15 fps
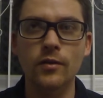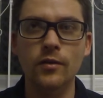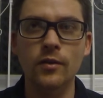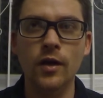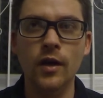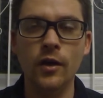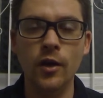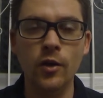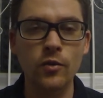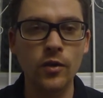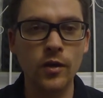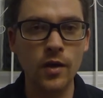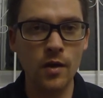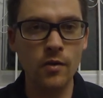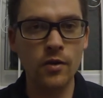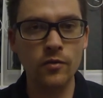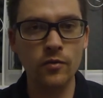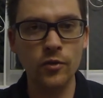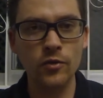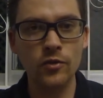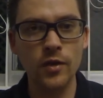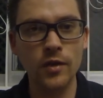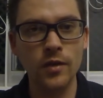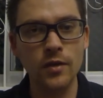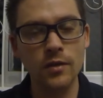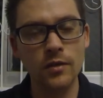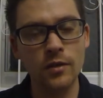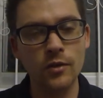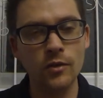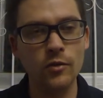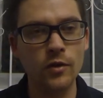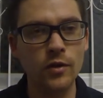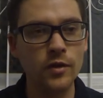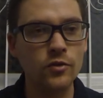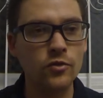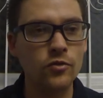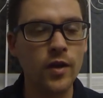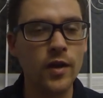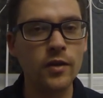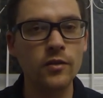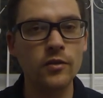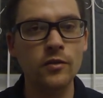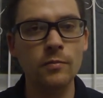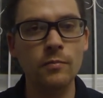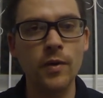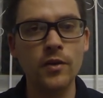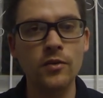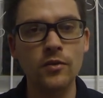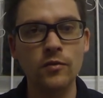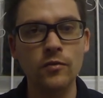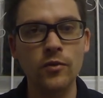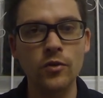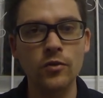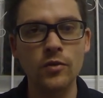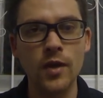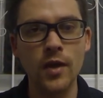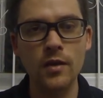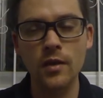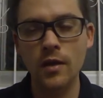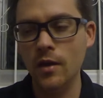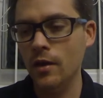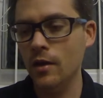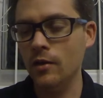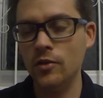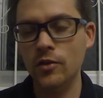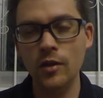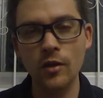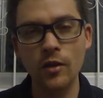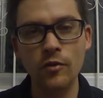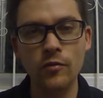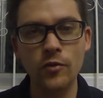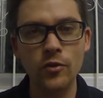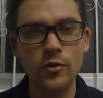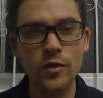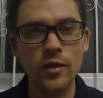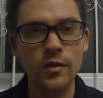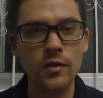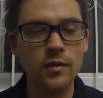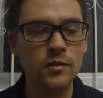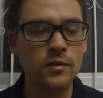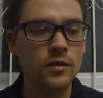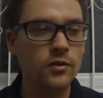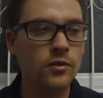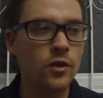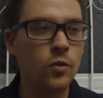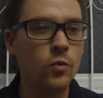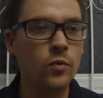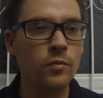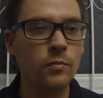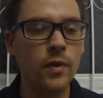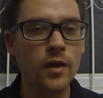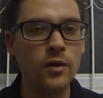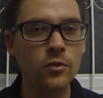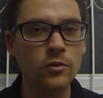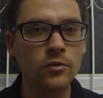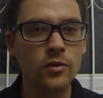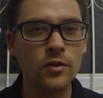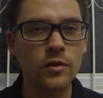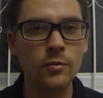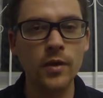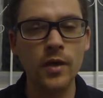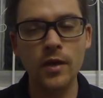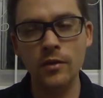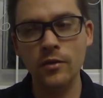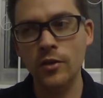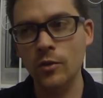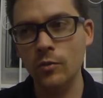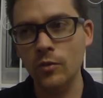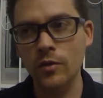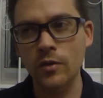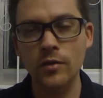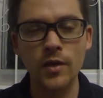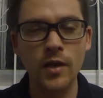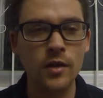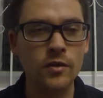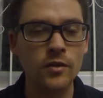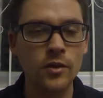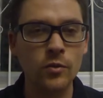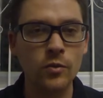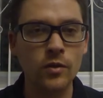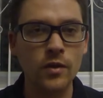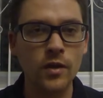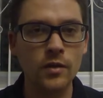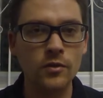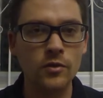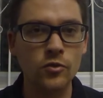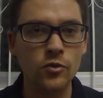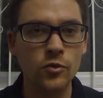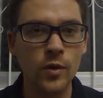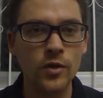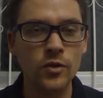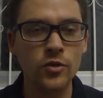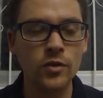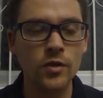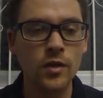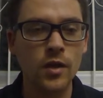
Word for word: uh, are going to carry a first aid kit, that you're at least trained in some basic first aid. I see a lot of first aid kits, they're sold with manuals in them, how to deal with this, how to deal with that situation.